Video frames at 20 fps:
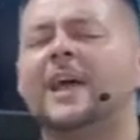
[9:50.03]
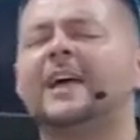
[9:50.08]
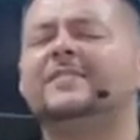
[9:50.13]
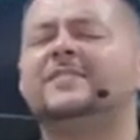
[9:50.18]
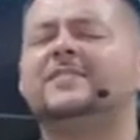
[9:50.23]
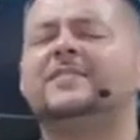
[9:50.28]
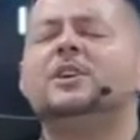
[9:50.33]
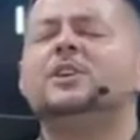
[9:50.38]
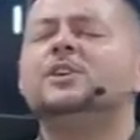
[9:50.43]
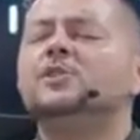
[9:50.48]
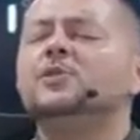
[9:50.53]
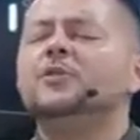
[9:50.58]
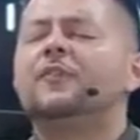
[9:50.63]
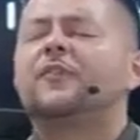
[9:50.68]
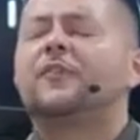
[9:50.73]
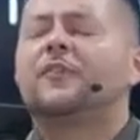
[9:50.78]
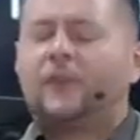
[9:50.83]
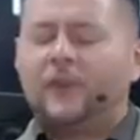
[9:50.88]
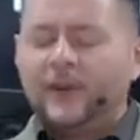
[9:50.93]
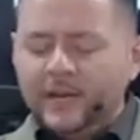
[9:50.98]
I see you
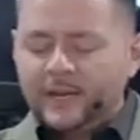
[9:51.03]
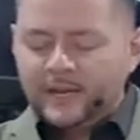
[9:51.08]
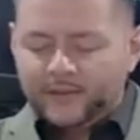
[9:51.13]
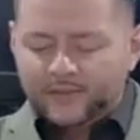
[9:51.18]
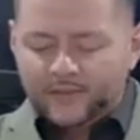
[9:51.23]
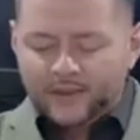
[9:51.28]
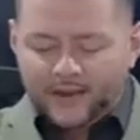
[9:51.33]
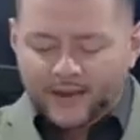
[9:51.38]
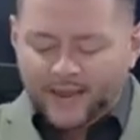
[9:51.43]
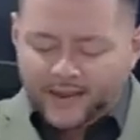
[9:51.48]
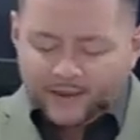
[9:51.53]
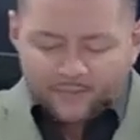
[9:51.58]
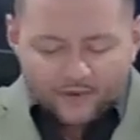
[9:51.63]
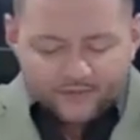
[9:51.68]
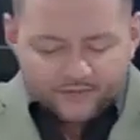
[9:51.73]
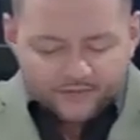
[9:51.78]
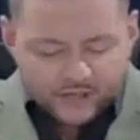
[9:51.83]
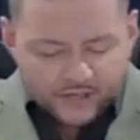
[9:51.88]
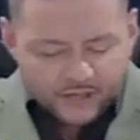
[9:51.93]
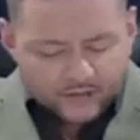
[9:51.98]
free in the name
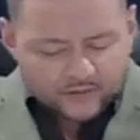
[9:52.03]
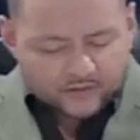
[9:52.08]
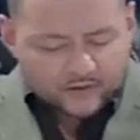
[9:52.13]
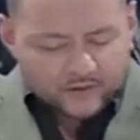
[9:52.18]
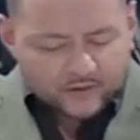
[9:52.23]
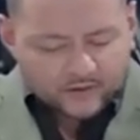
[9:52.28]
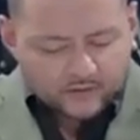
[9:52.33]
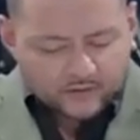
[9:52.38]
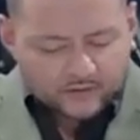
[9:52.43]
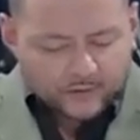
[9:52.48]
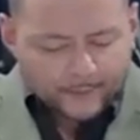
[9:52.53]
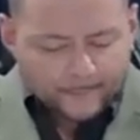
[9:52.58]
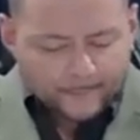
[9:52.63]
of Jesus.